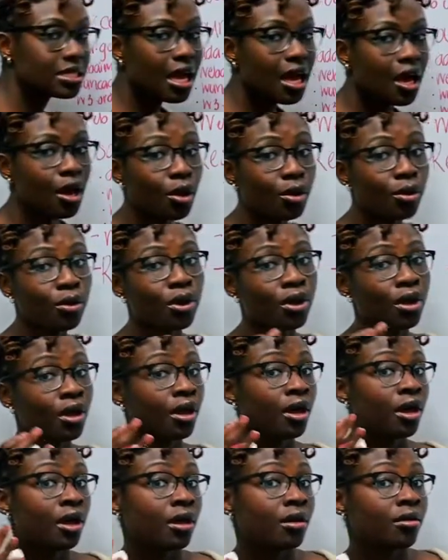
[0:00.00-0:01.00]
how
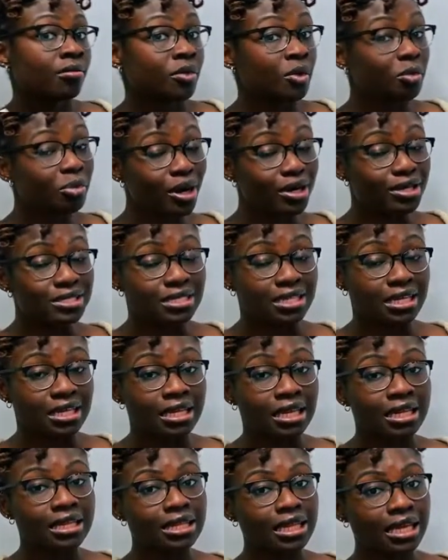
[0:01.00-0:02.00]
the person
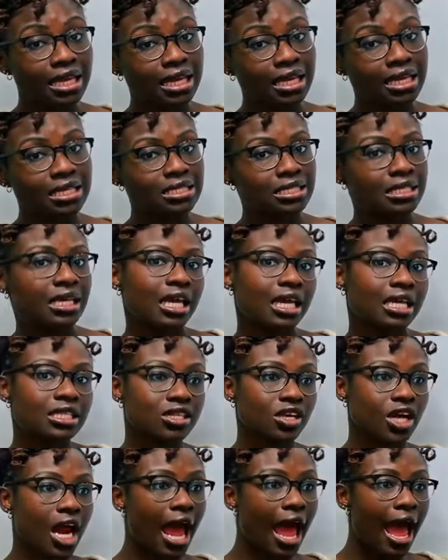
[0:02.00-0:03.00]
thinks,
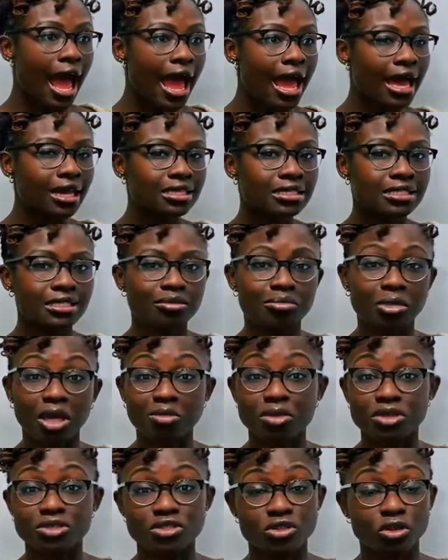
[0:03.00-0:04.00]
interacts,
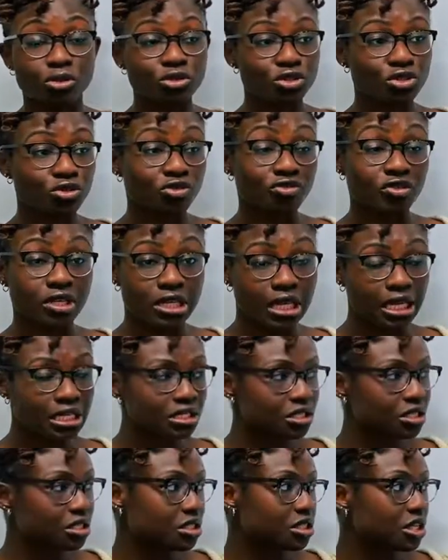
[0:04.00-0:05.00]
maybe social
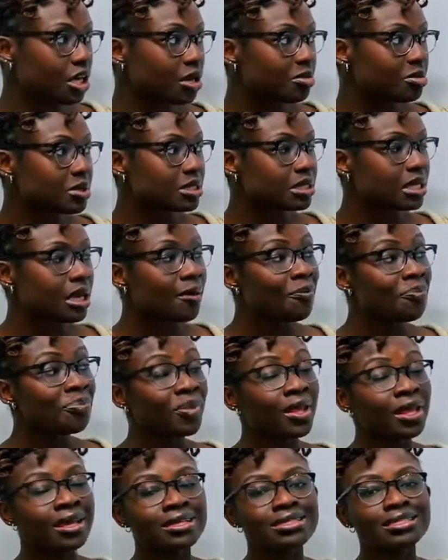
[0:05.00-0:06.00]
relationships.
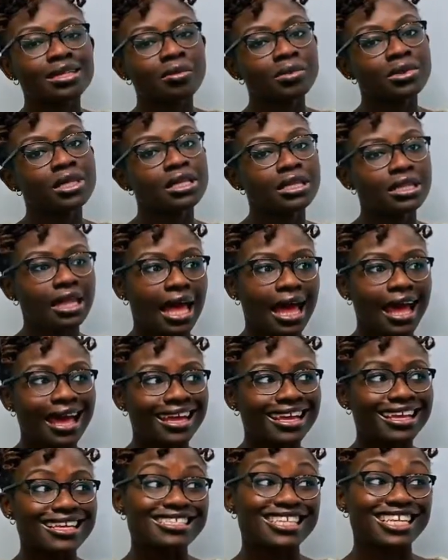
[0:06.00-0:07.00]
Something
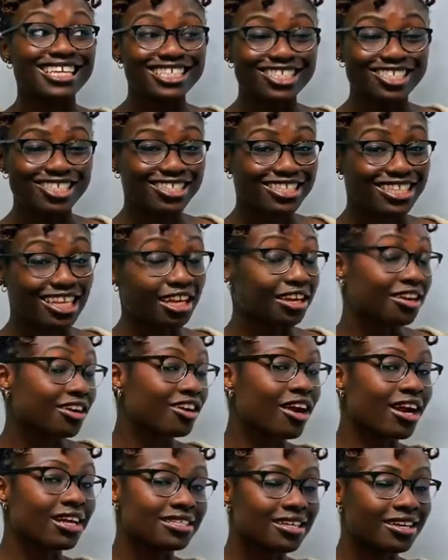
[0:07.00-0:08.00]
that is interesting, a
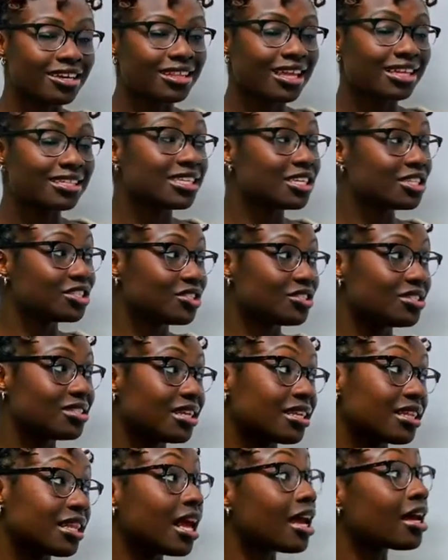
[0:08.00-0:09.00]
criteria that's
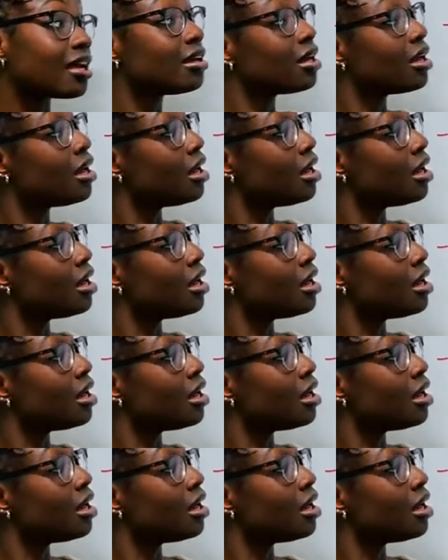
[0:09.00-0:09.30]
interesting that